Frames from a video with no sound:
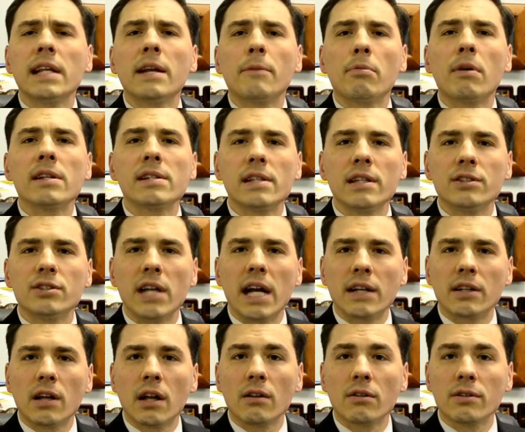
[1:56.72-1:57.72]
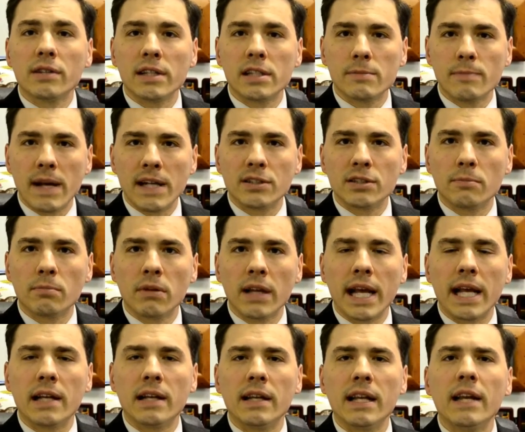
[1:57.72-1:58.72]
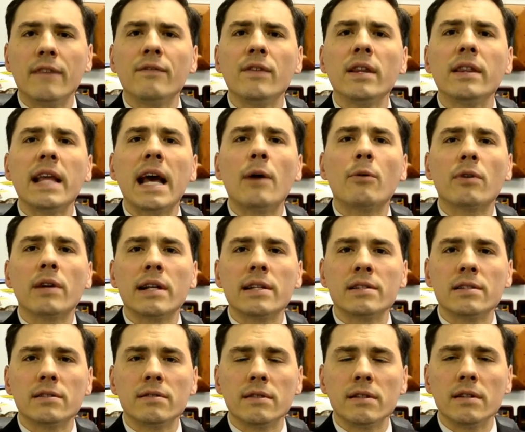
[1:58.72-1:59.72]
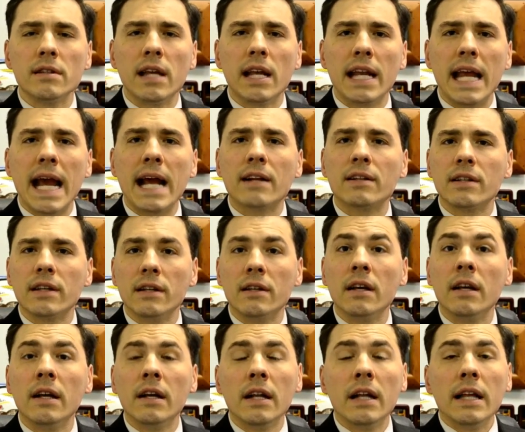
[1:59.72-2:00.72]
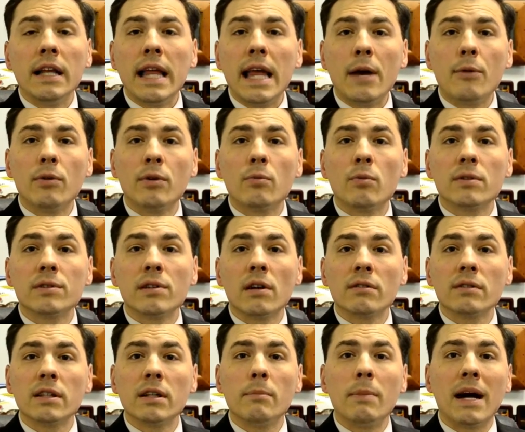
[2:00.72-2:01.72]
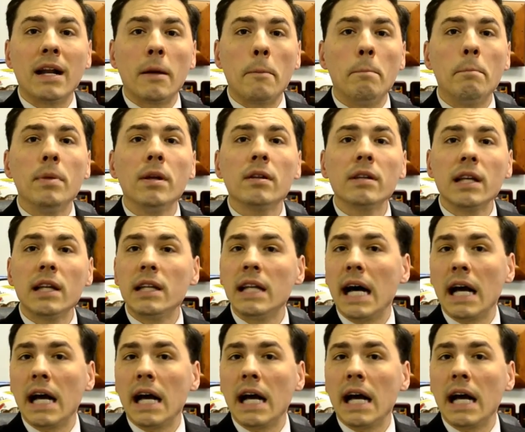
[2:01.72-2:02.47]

President John Cullerton's pension plan, and if that were enacted, it would result in about $1 billion